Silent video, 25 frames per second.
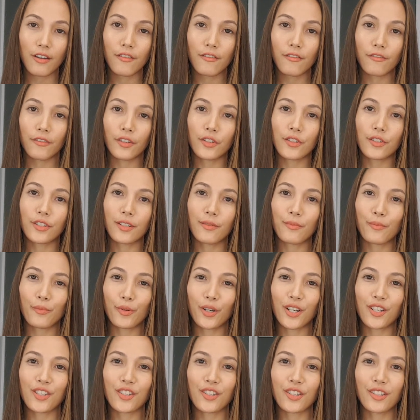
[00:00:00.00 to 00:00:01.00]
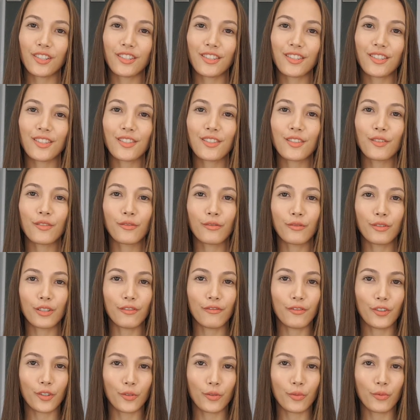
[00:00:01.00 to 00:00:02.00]
first impressions
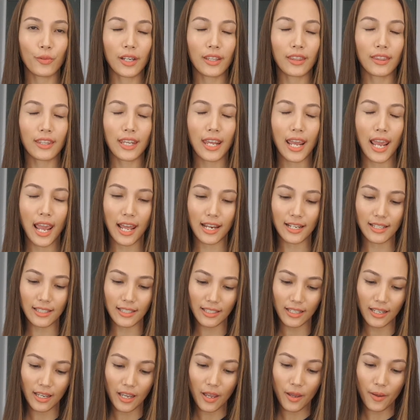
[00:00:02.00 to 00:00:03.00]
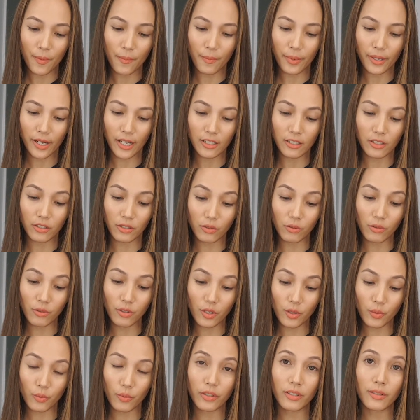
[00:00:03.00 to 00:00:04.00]
review at the end, but I do
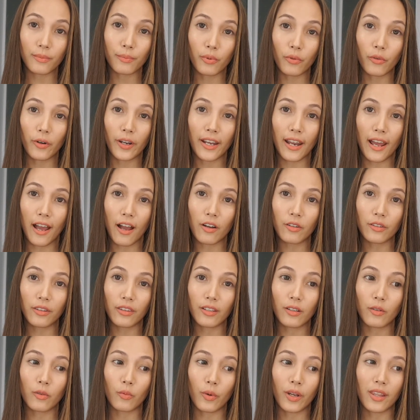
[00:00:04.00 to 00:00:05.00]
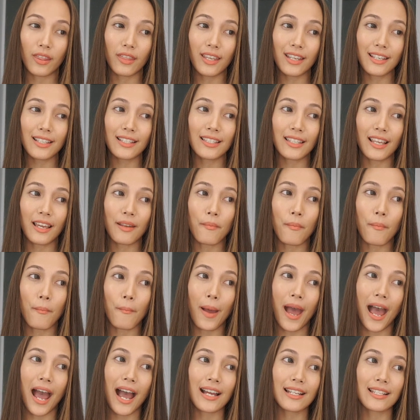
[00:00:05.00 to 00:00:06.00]
just want to point out that when they said
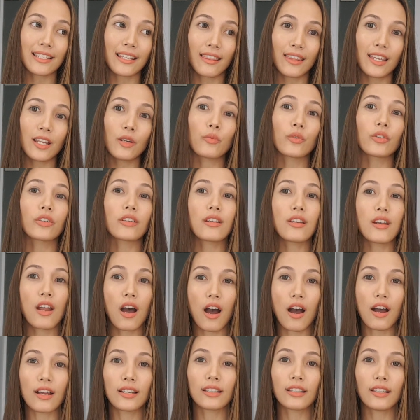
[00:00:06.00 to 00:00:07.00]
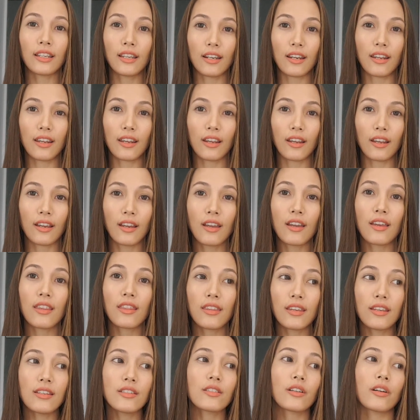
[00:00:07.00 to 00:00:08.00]
matte, they were not kidding.
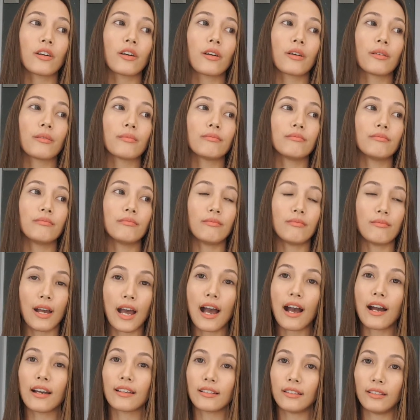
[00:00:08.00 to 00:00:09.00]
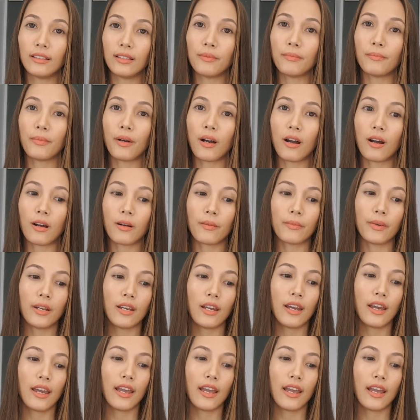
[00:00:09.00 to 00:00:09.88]
These are matte lip balm.